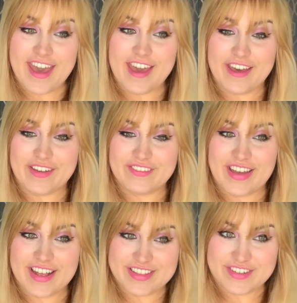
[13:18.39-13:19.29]

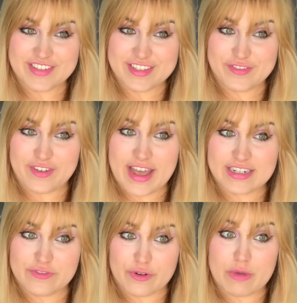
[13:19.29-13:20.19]
as it was in fact
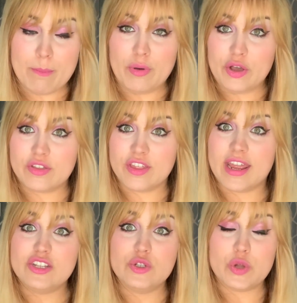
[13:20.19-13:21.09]
from a book that
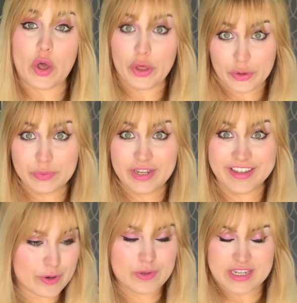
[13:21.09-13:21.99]
I do not own
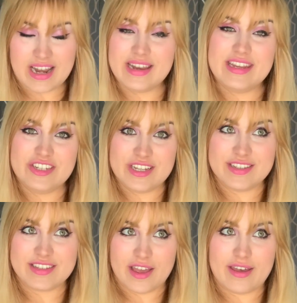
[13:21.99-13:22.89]
called A
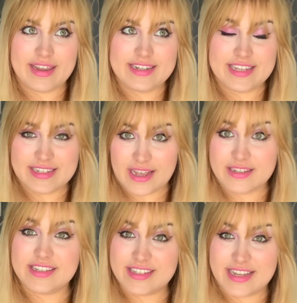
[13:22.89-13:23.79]
Clinician's Guide to
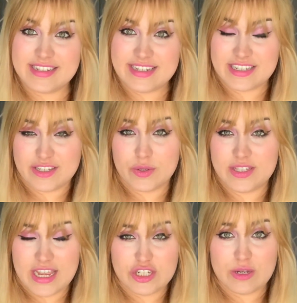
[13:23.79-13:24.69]
Understanding
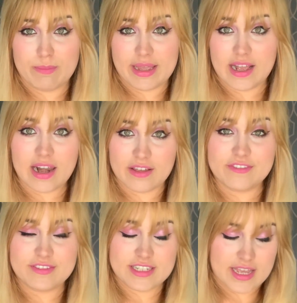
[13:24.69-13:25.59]
Dissociation by
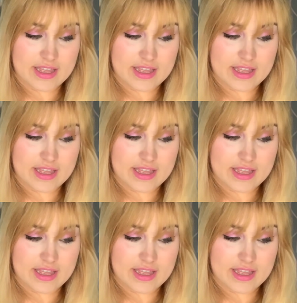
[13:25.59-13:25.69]
Kluft,